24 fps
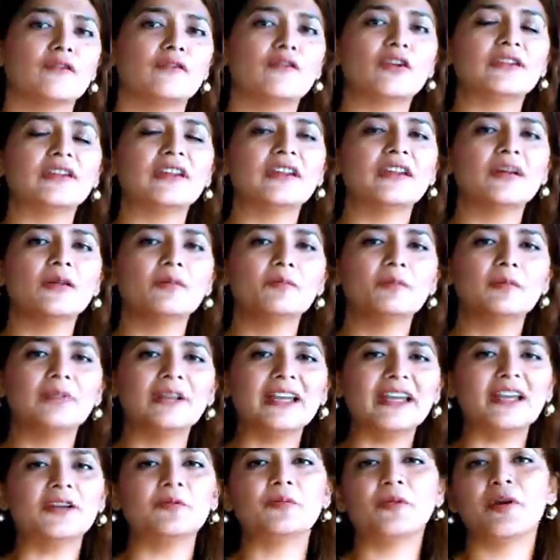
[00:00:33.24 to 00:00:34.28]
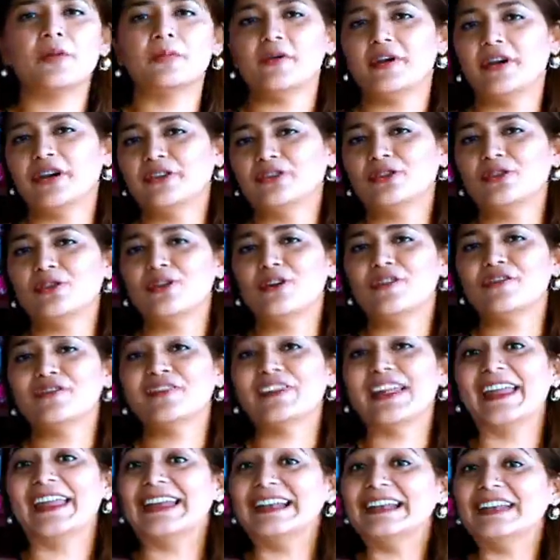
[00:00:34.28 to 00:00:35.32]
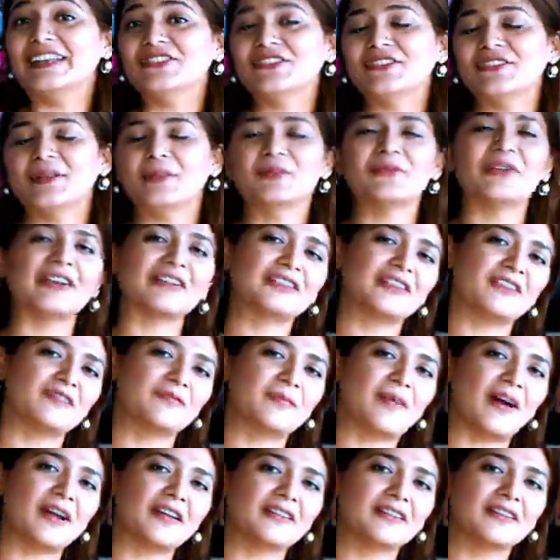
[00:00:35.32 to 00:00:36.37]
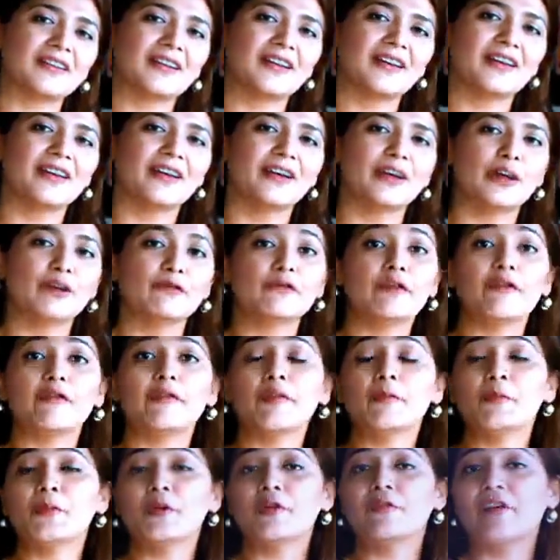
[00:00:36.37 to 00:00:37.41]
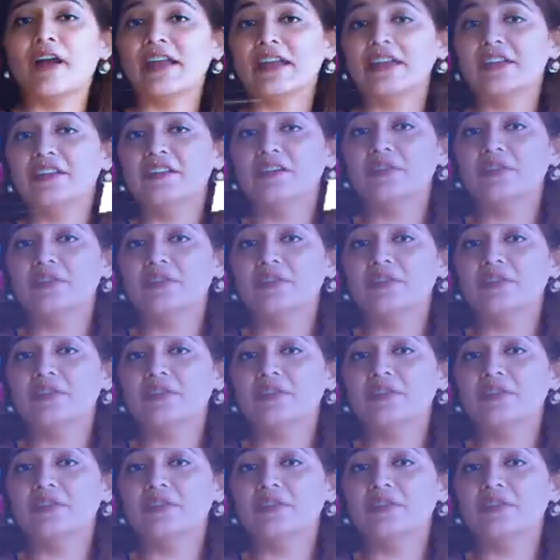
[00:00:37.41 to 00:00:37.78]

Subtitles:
for the complete preparation of English subjective part. We will provide